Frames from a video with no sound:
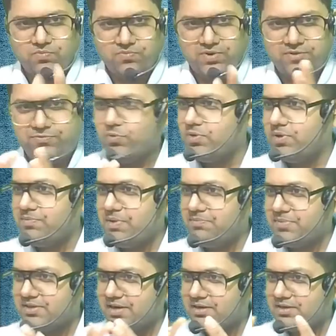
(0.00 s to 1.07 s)
if you
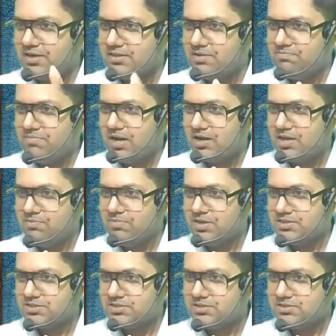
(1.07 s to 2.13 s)
remember that Kadamba ki
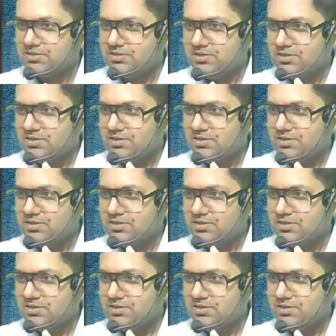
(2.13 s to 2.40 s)
bus